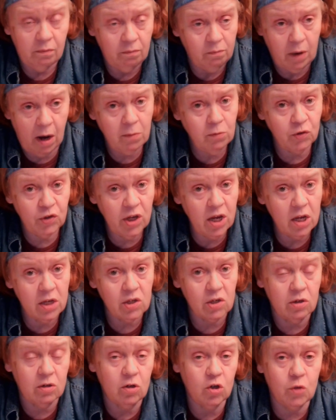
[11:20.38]
Bible
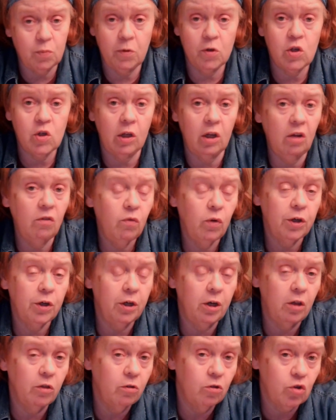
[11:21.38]
says you're supposed to love one
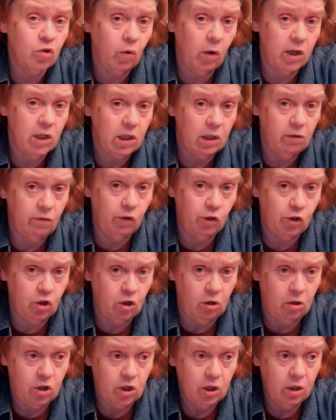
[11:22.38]
another as Christ loved the
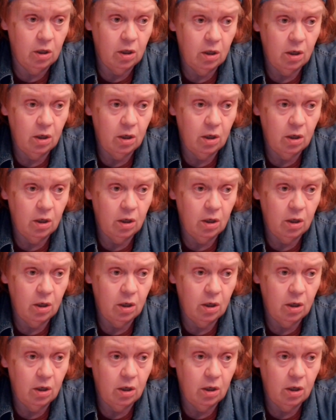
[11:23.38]
church.